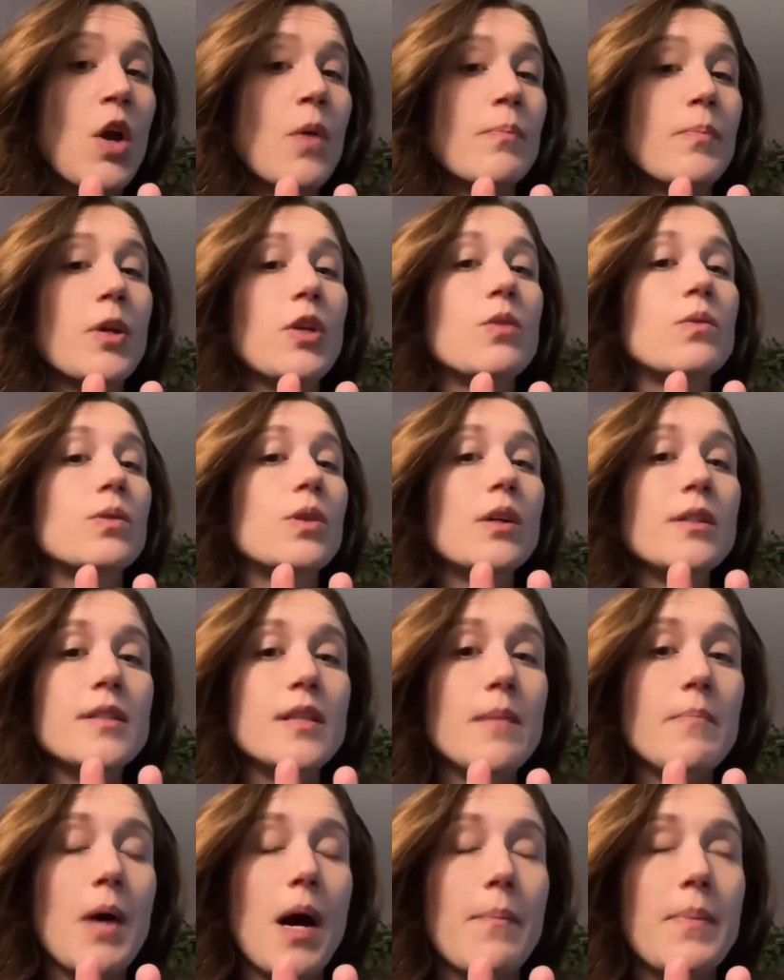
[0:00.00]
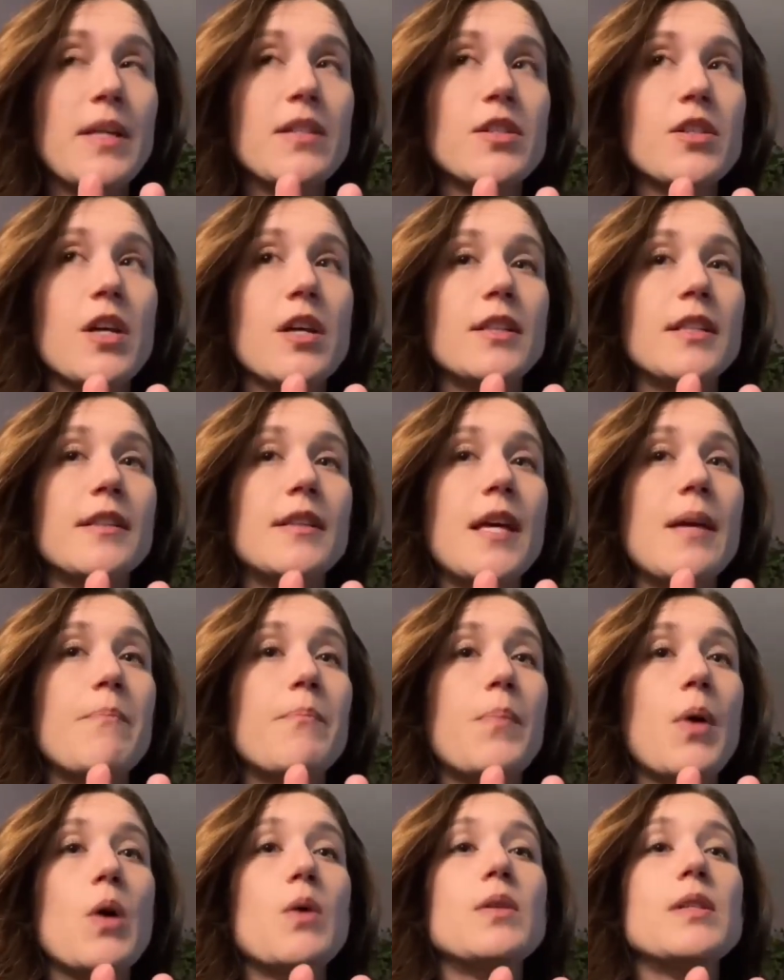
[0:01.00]
But you looked them up and saw that they
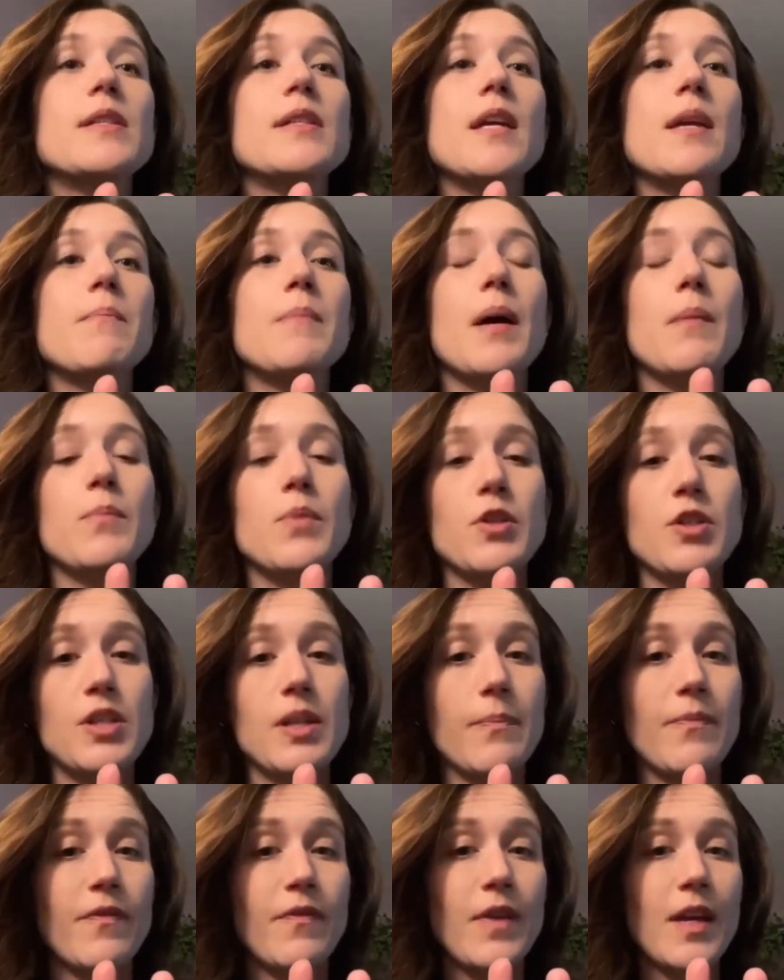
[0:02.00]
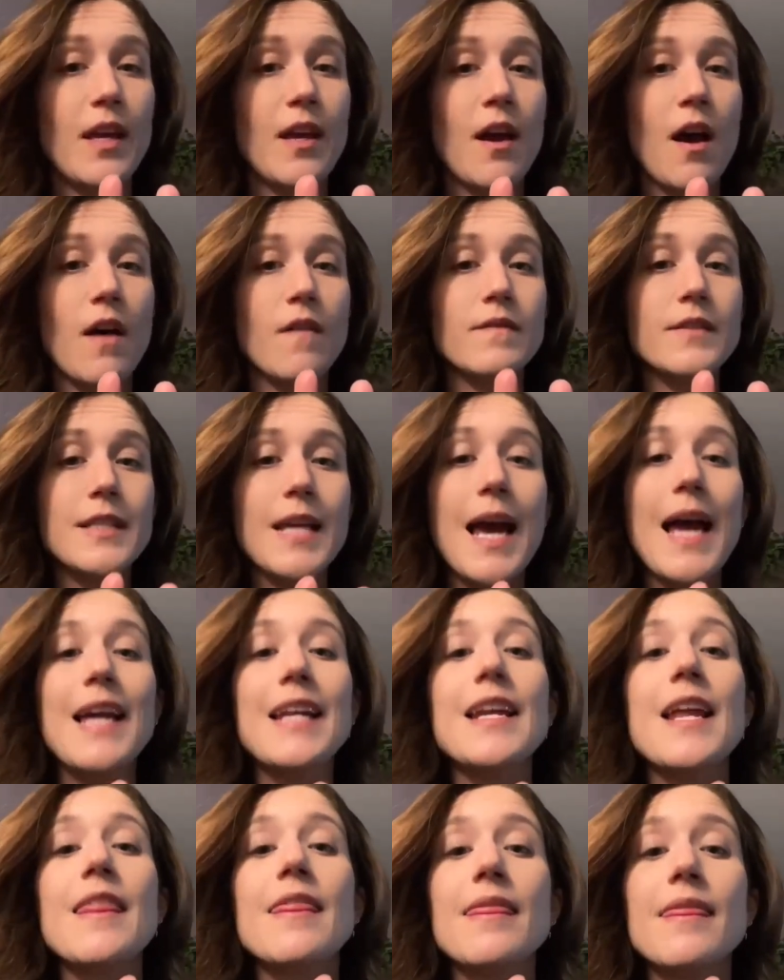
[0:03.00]
boast a membership fee of
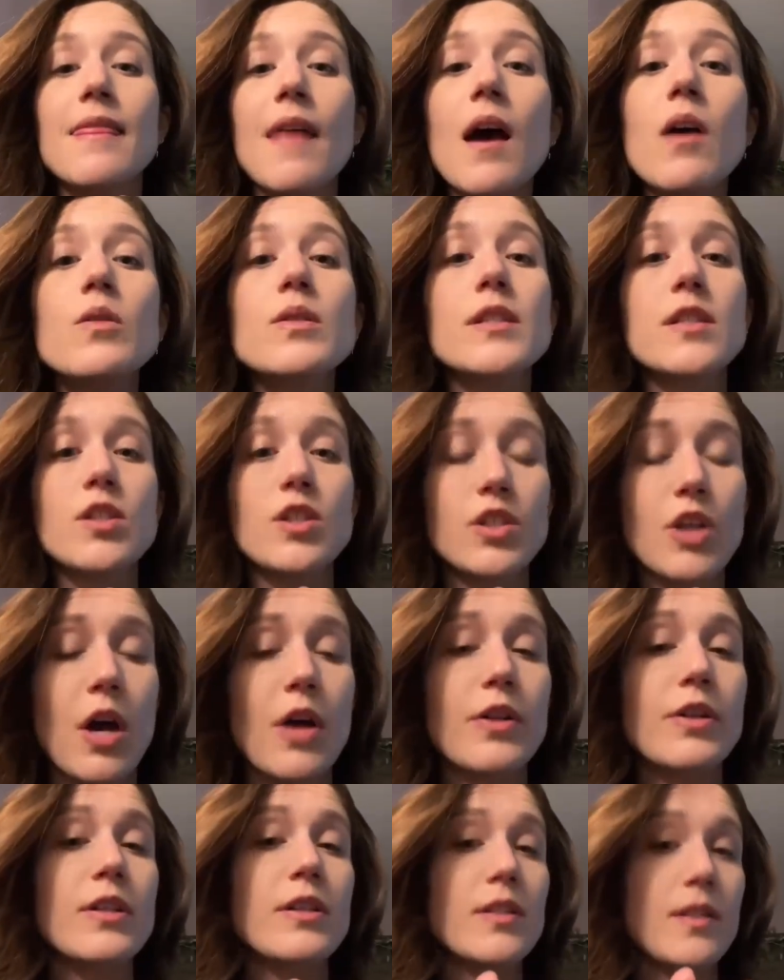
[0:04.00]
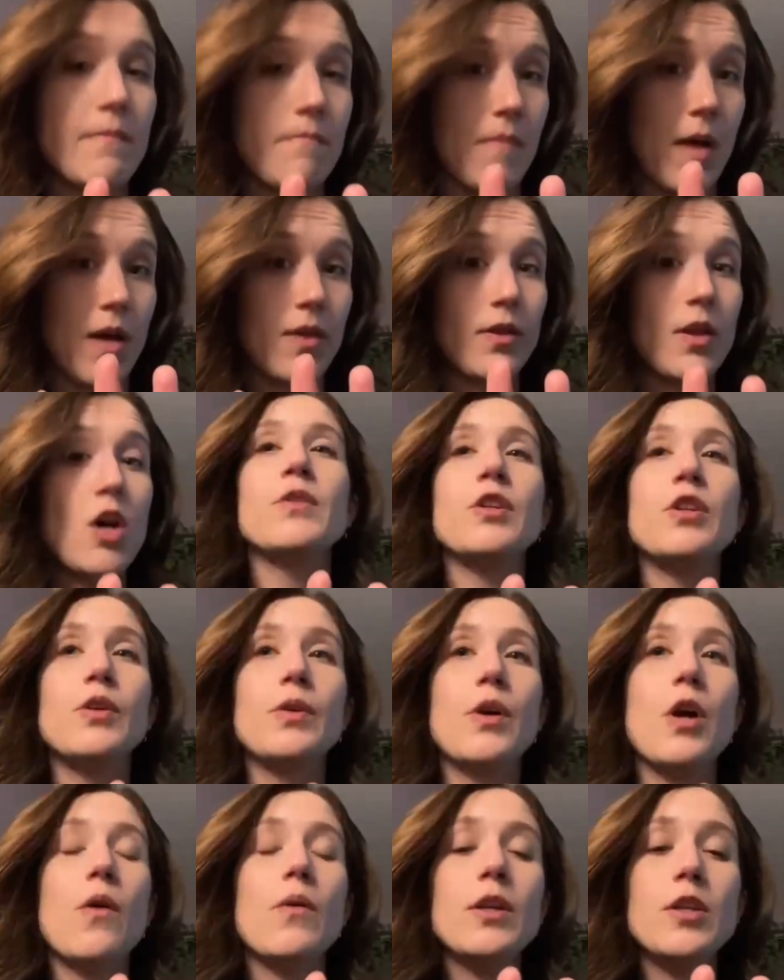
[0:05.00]
$10,000 a month. You
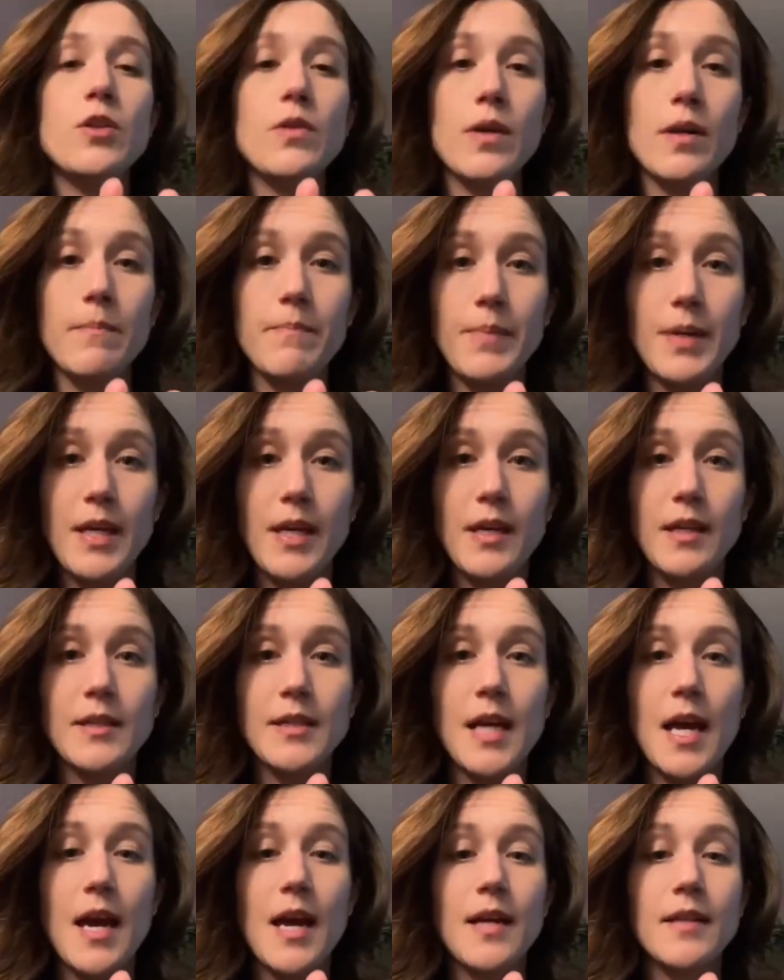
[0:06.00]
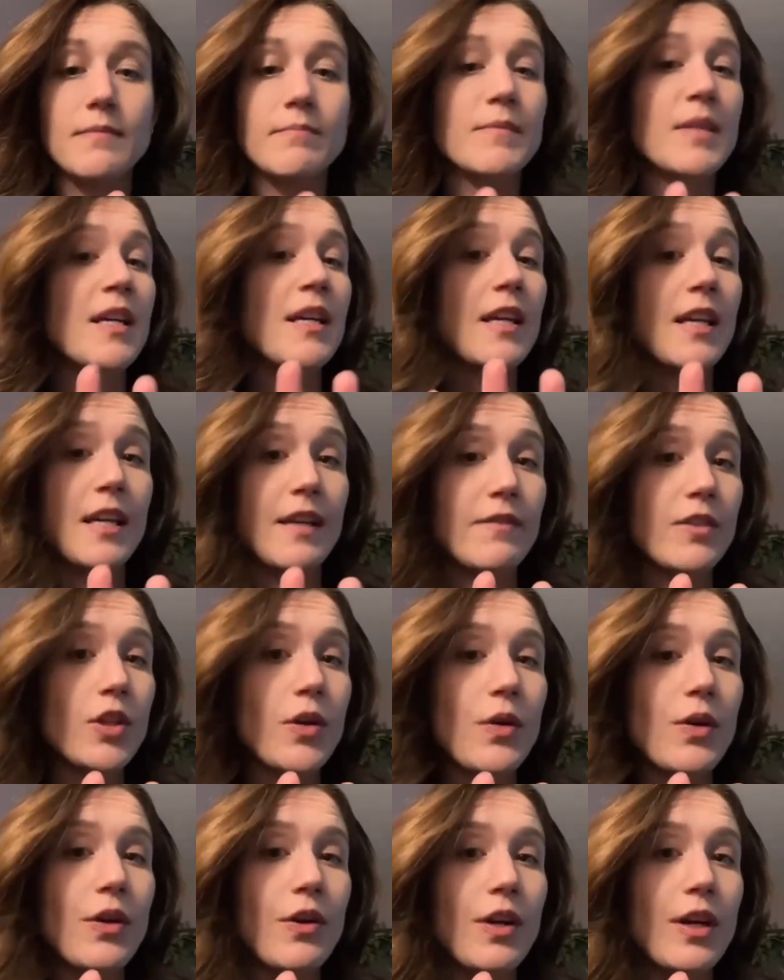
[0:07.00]
go and you compete, and even
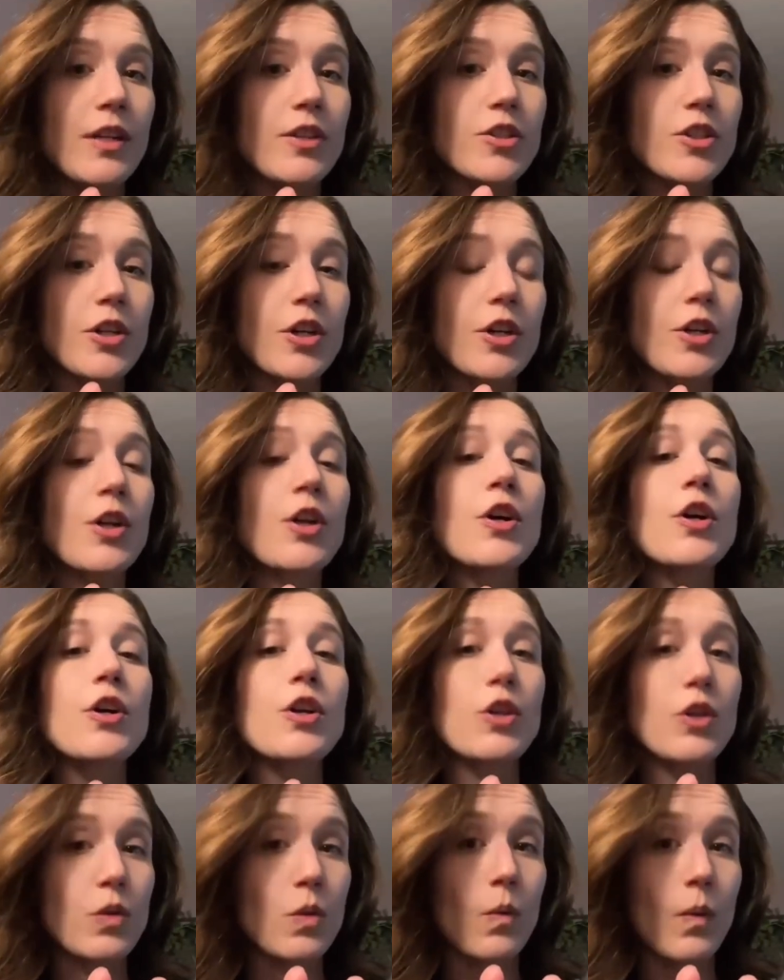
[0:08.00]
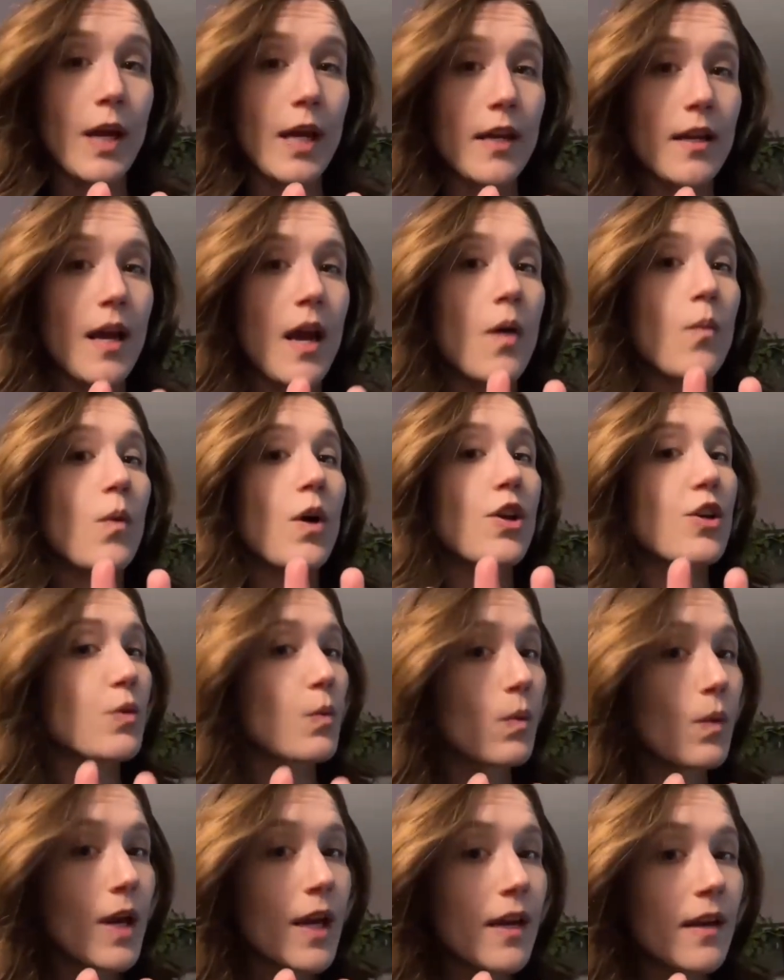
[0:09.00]
though you're injured, you win. And what you
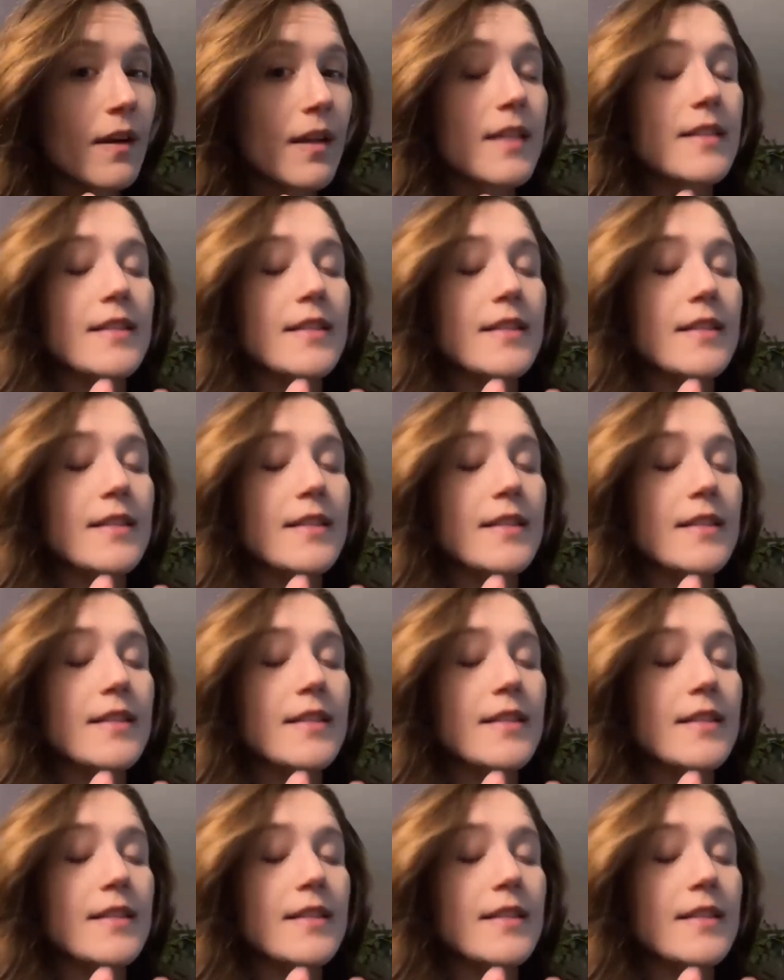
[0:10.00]
win is